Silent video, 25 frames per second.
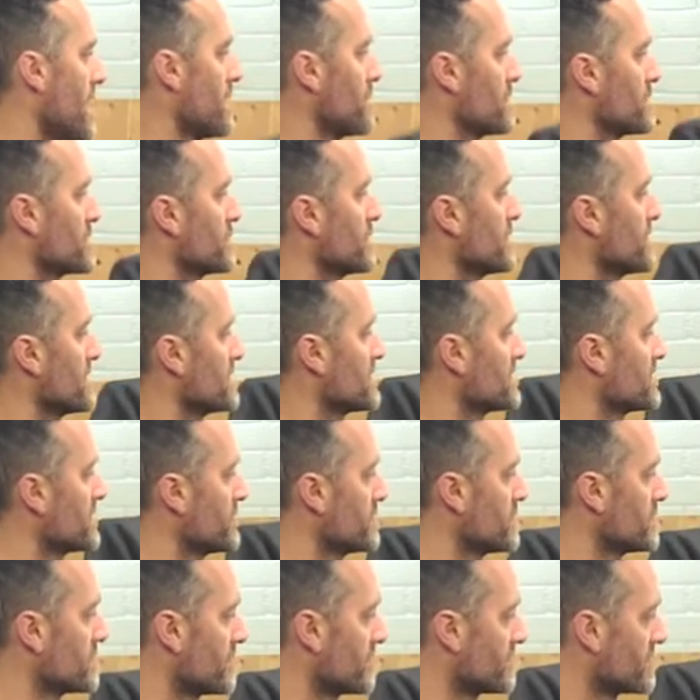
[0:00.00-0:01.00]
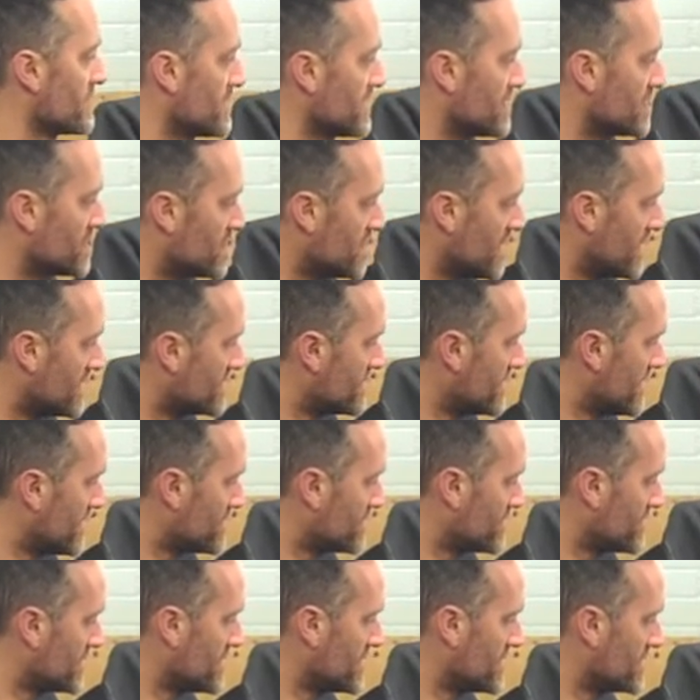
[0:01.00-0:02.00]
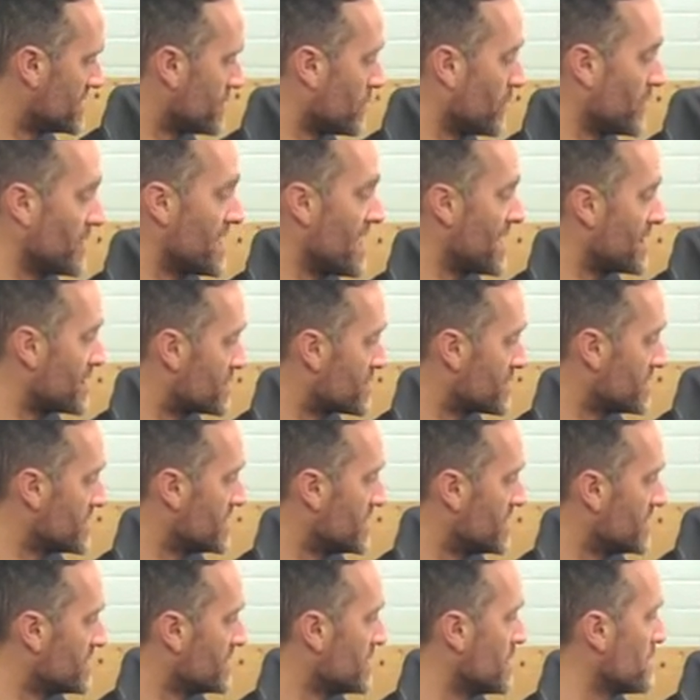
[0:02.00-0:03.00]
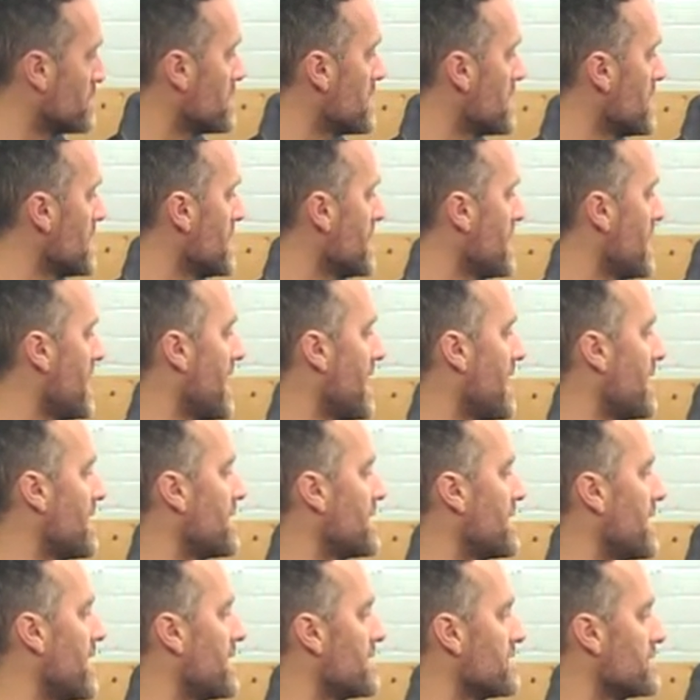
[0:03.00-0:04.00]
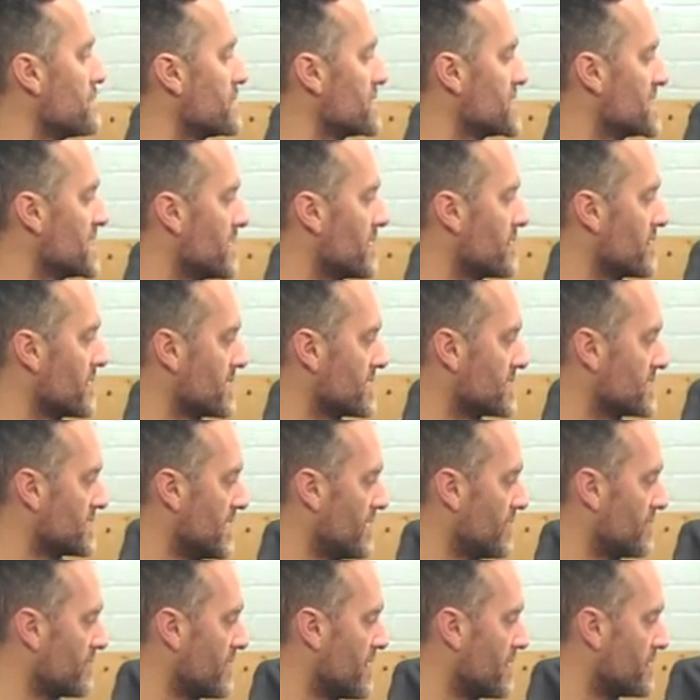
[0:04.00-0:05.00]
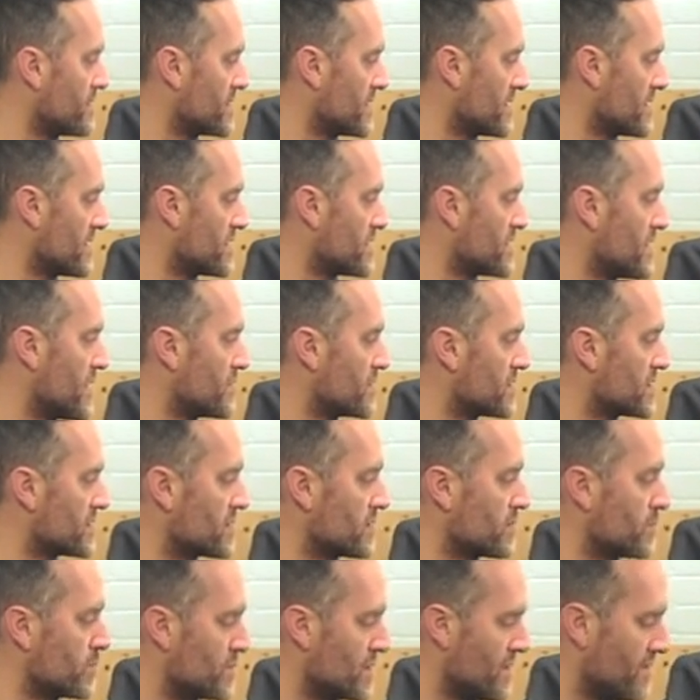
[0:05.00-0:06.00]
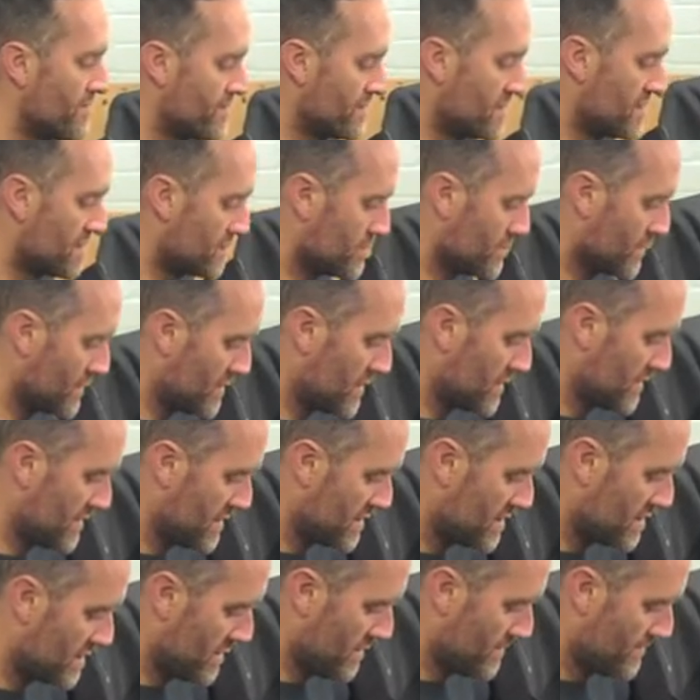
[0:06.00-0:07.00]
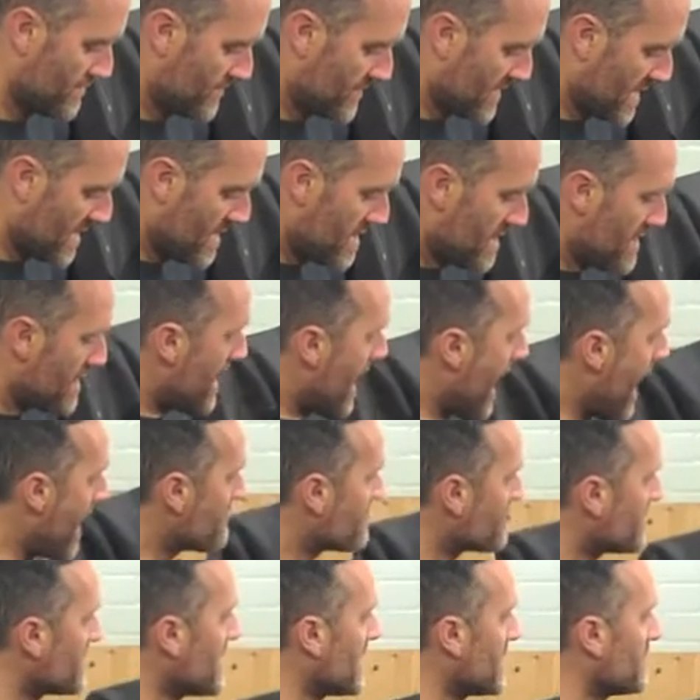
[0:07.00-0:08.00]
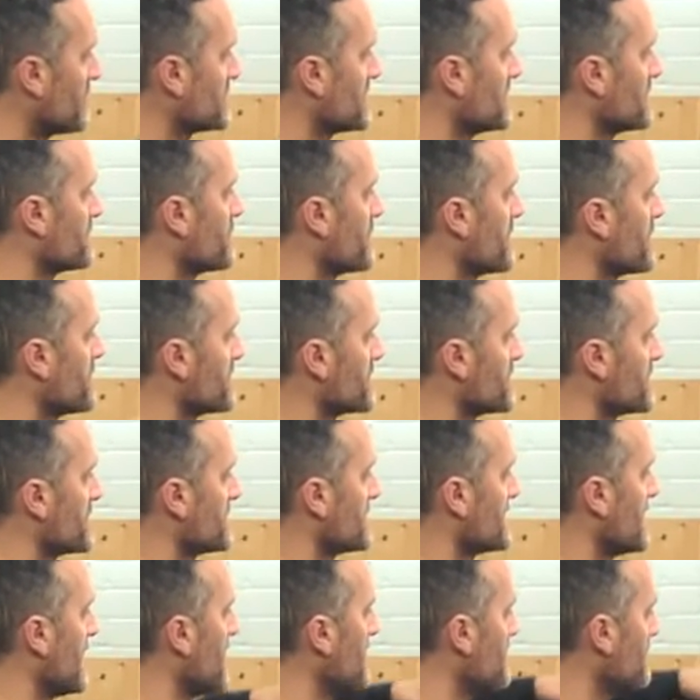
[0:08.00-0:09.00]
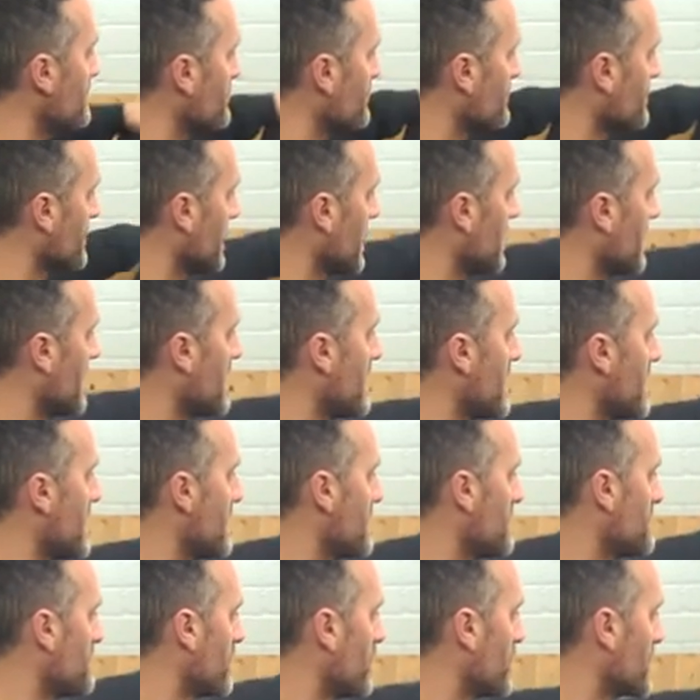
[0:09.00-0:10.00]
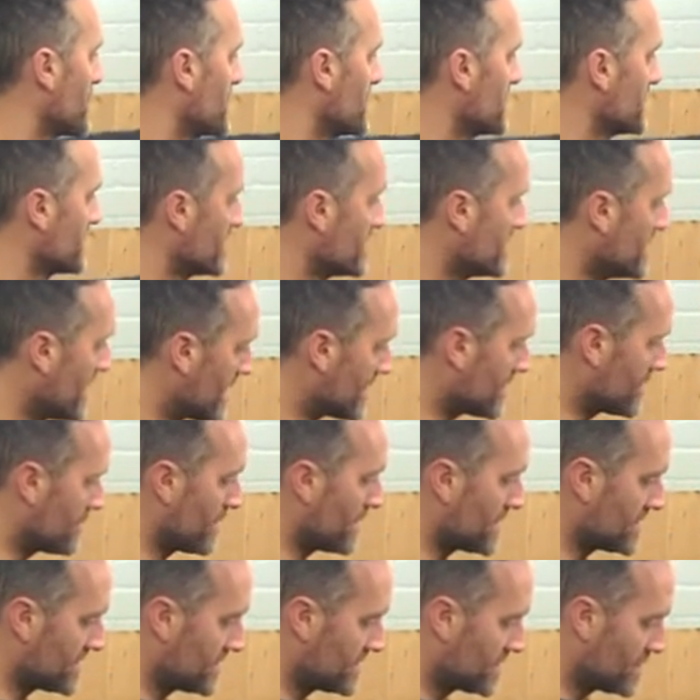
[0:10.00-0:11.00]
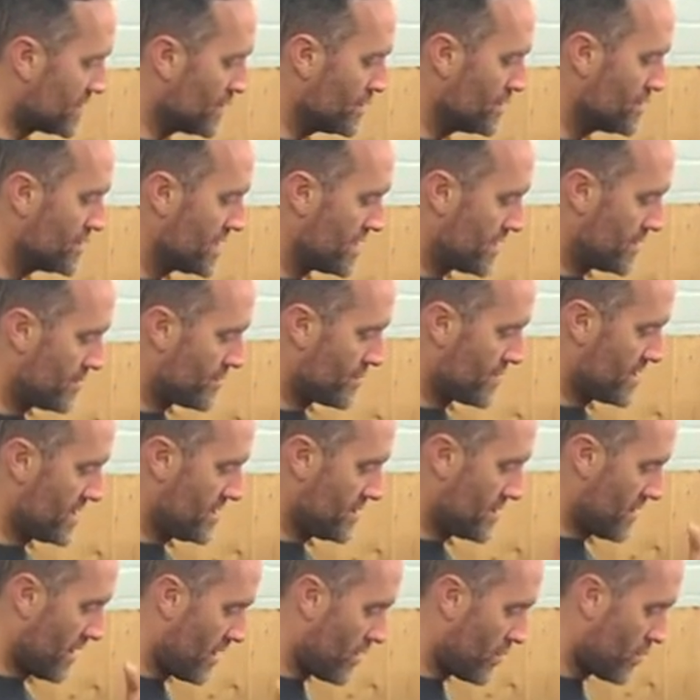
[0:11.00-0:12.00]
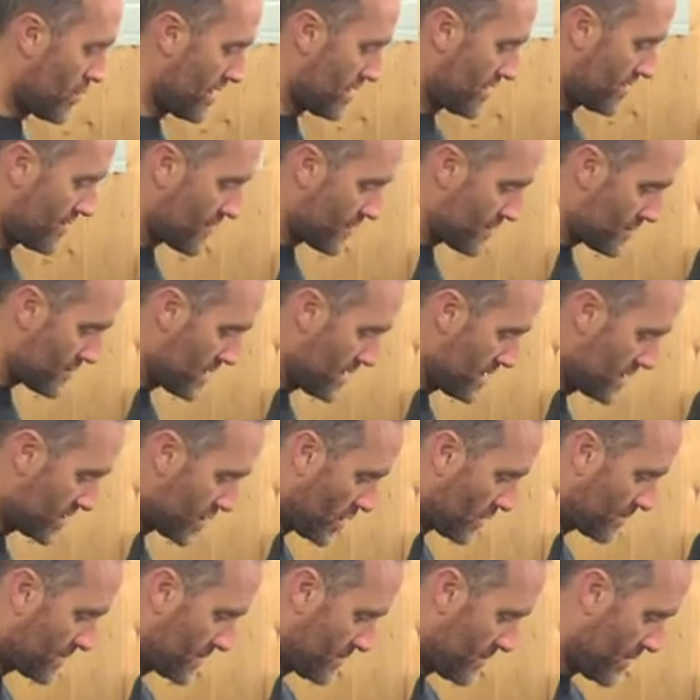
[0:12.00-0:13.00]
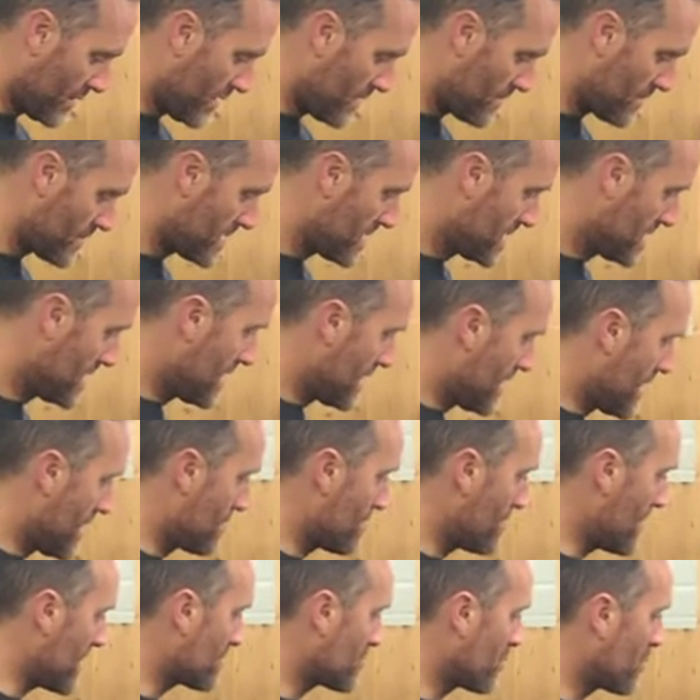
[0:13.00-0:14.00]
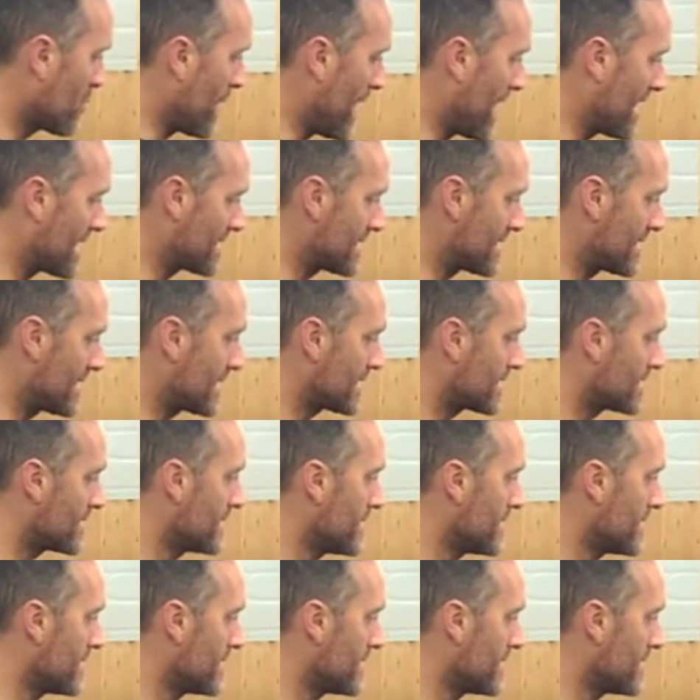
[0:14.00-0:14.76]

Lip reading: between the suit. Is obviously the chest entry system, or the entry system, and the material itself. Those are the noticeable differences between the suit. Everything else is pretty much the same, which is the Techno Butter 2 neoprene the whole way through, top to bottom, minimal panelling,